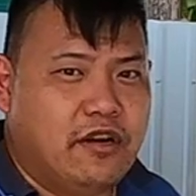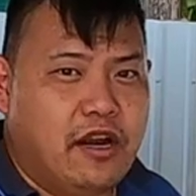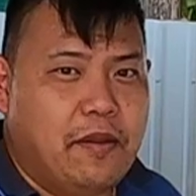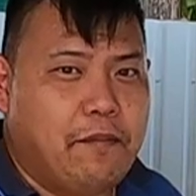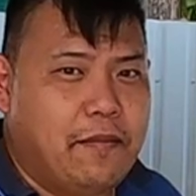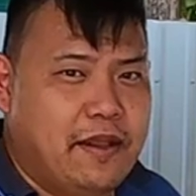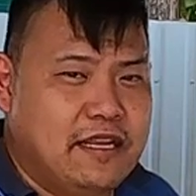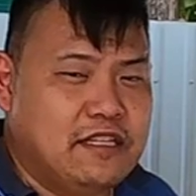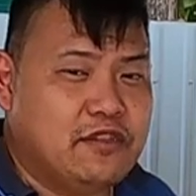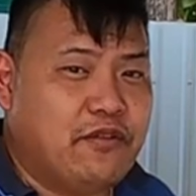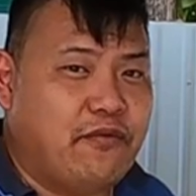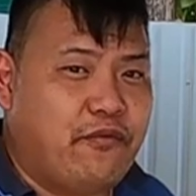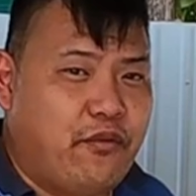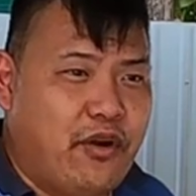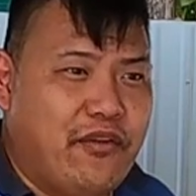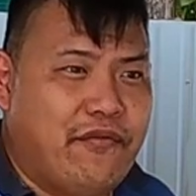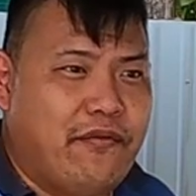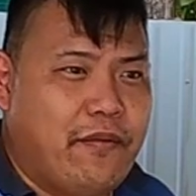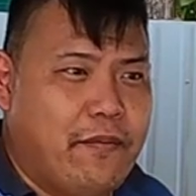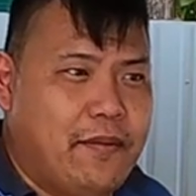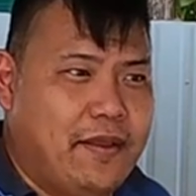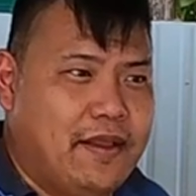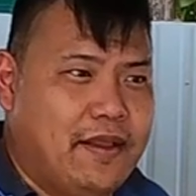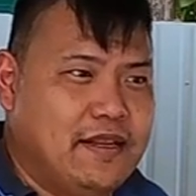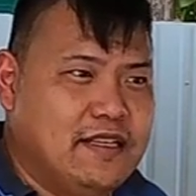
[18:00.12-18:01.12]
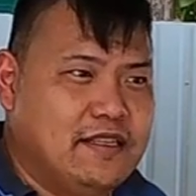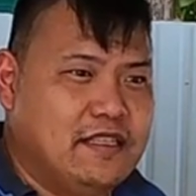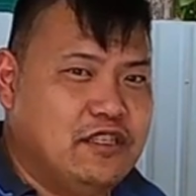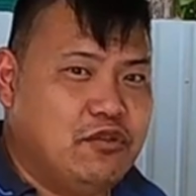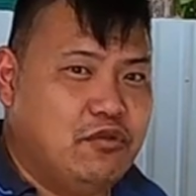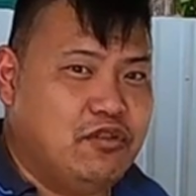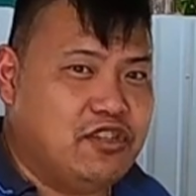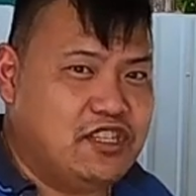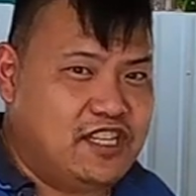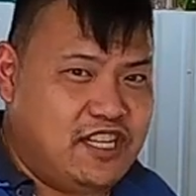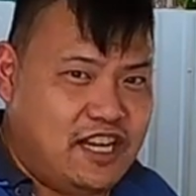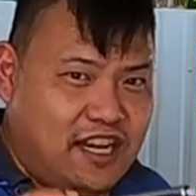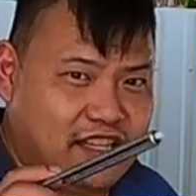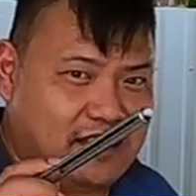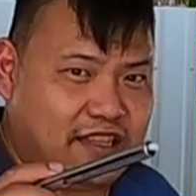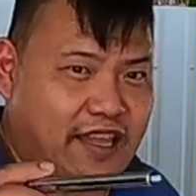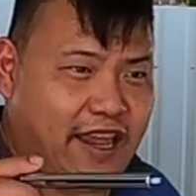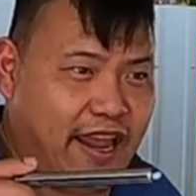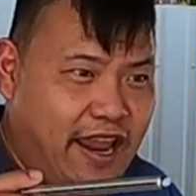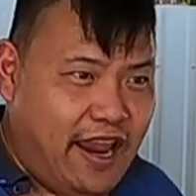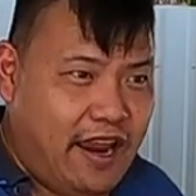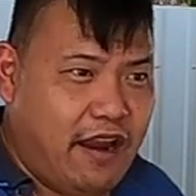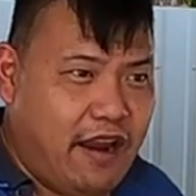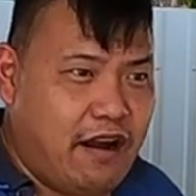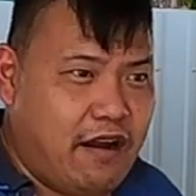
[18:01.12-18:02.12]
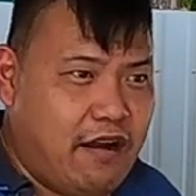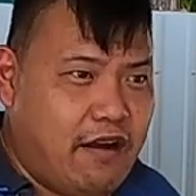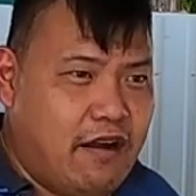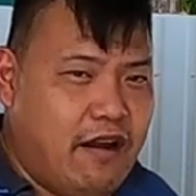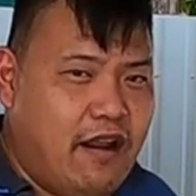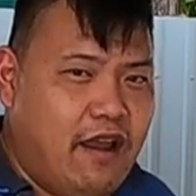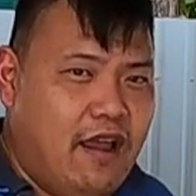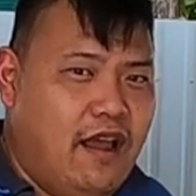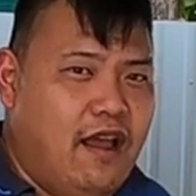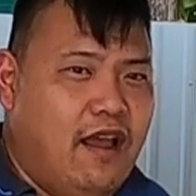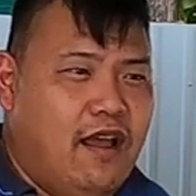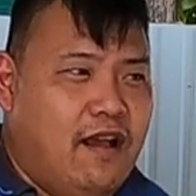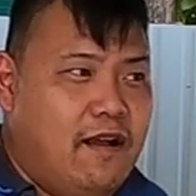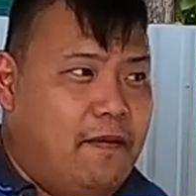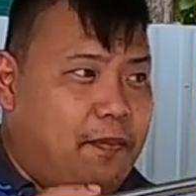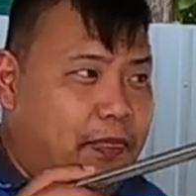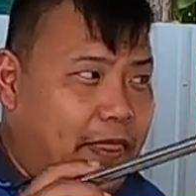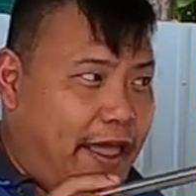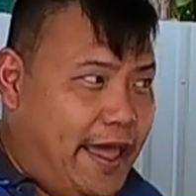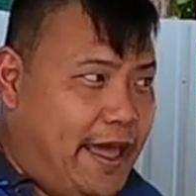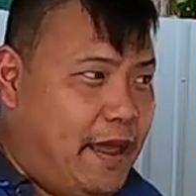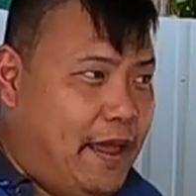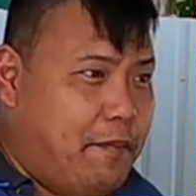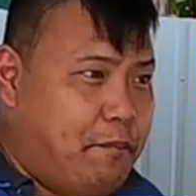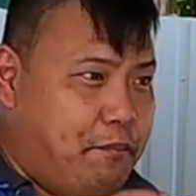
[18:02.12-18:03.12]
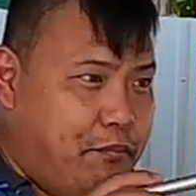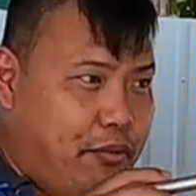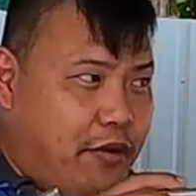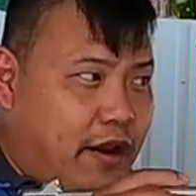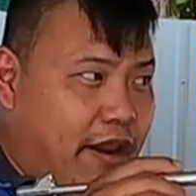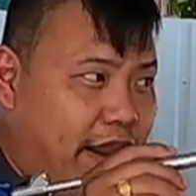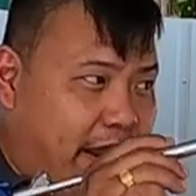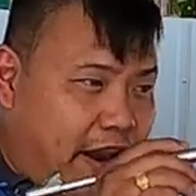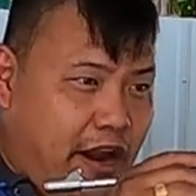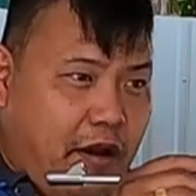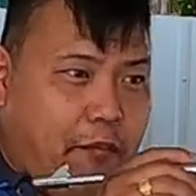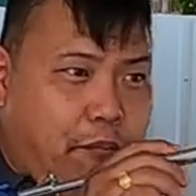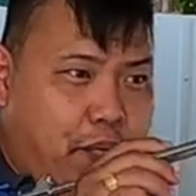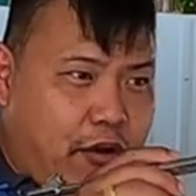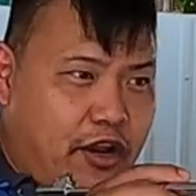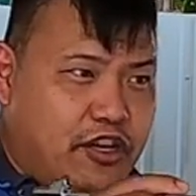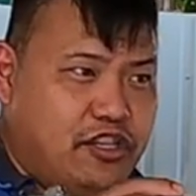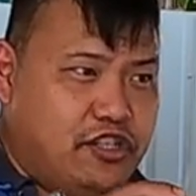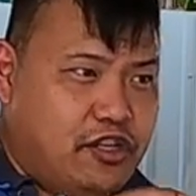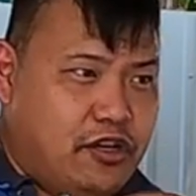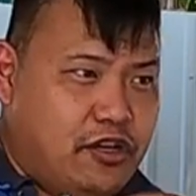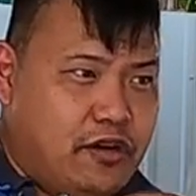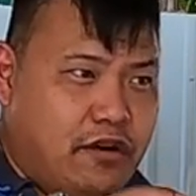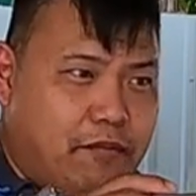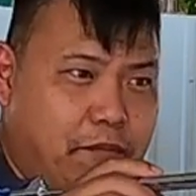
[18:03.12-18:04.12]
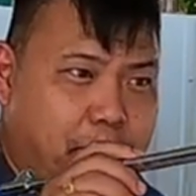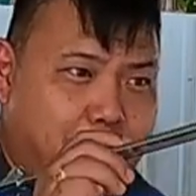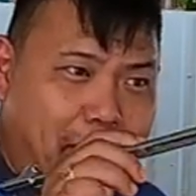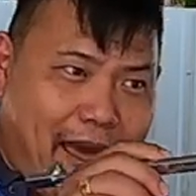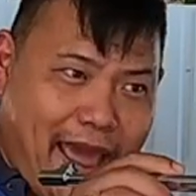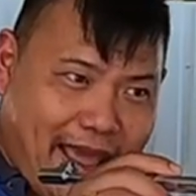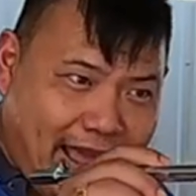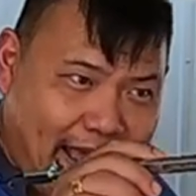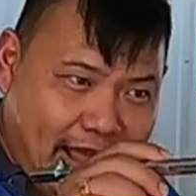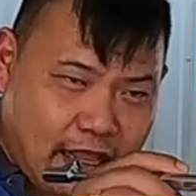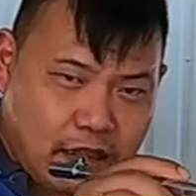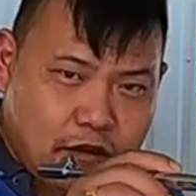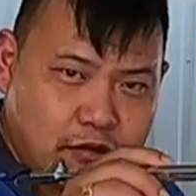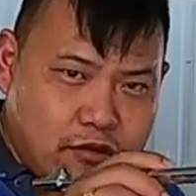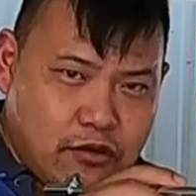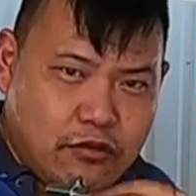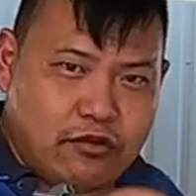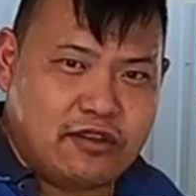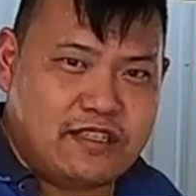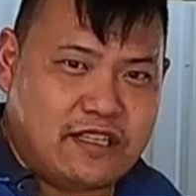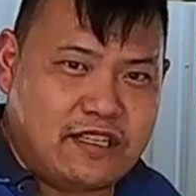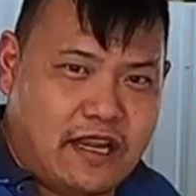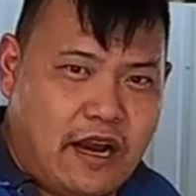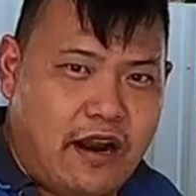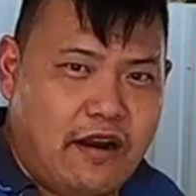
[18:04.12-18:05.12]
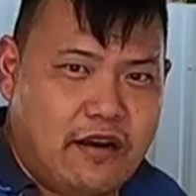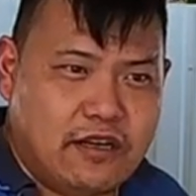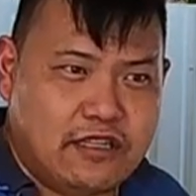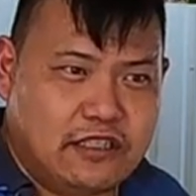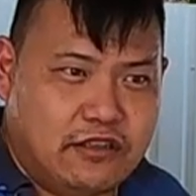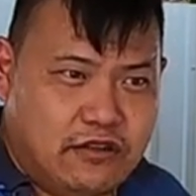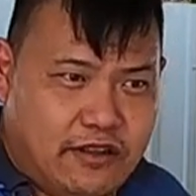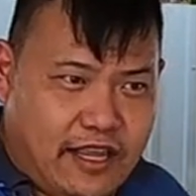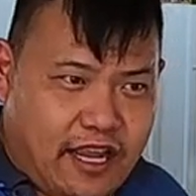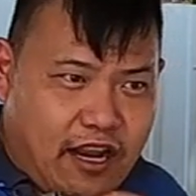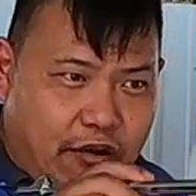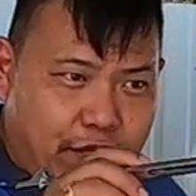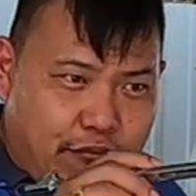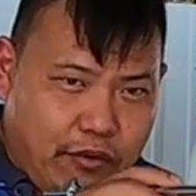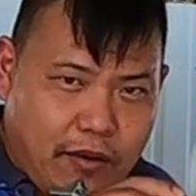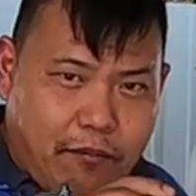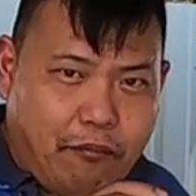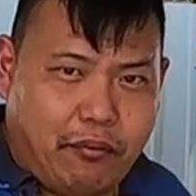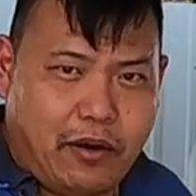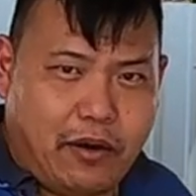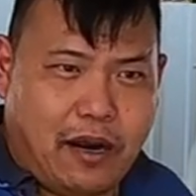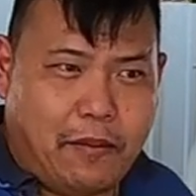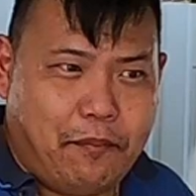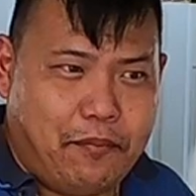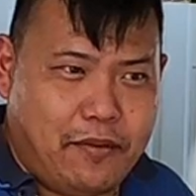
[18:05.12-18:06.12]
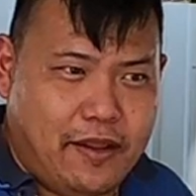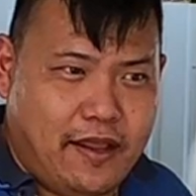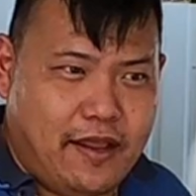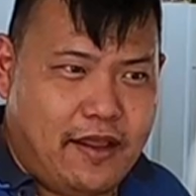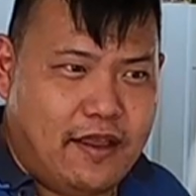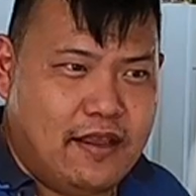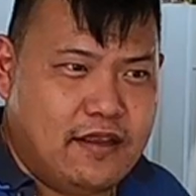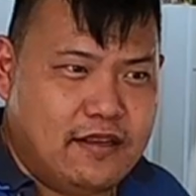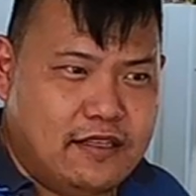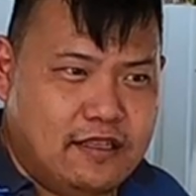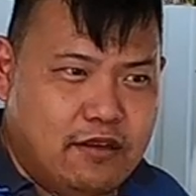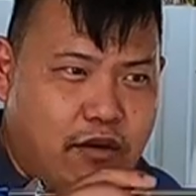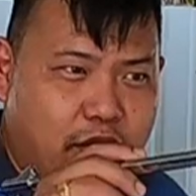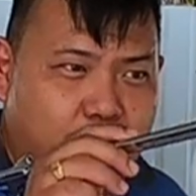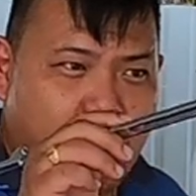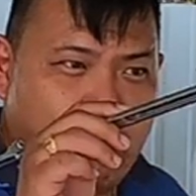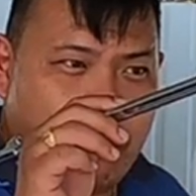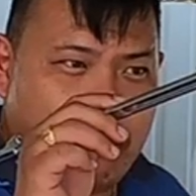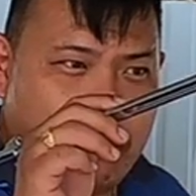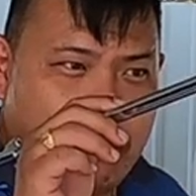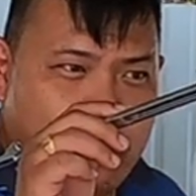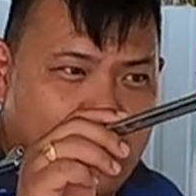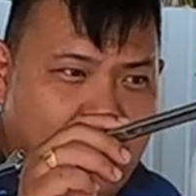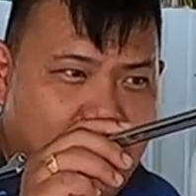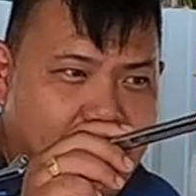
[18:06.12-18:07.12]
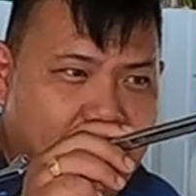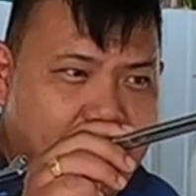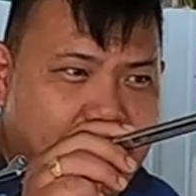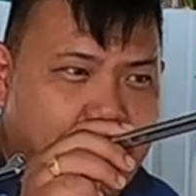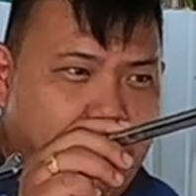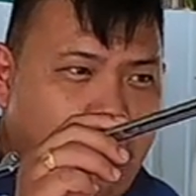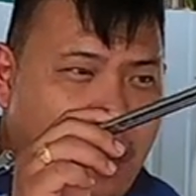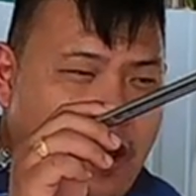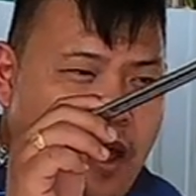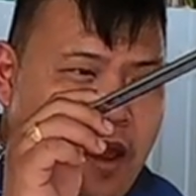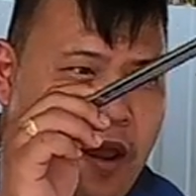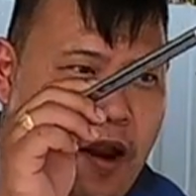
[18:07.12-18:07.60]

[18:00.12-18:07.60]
30 minutes to 45 minutes to check the air and put air pressure back into those tires so they can run properly. So you have